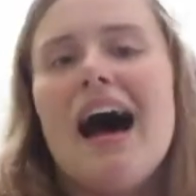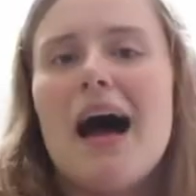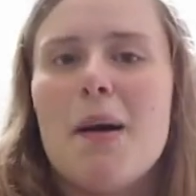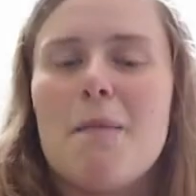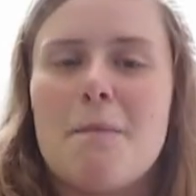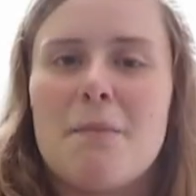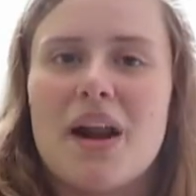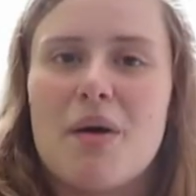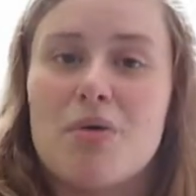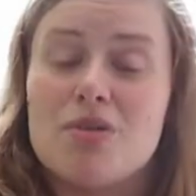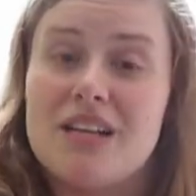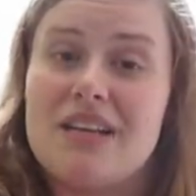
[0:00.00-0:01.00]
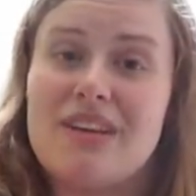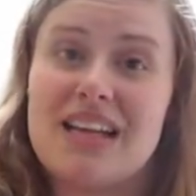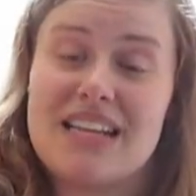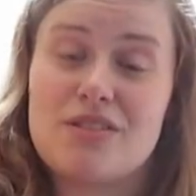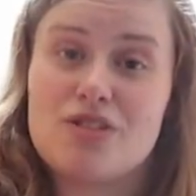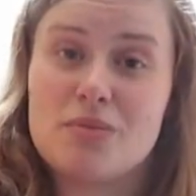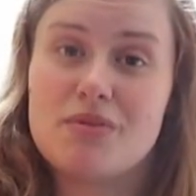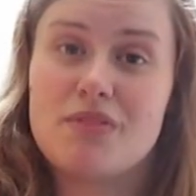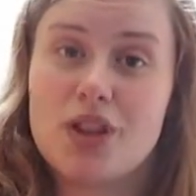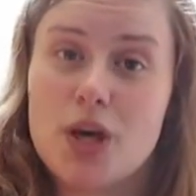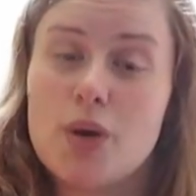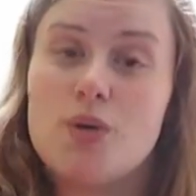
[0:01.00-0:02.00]
But I'll also leave a link down in the description
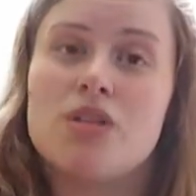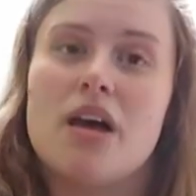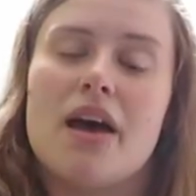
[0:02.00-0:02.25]
for those.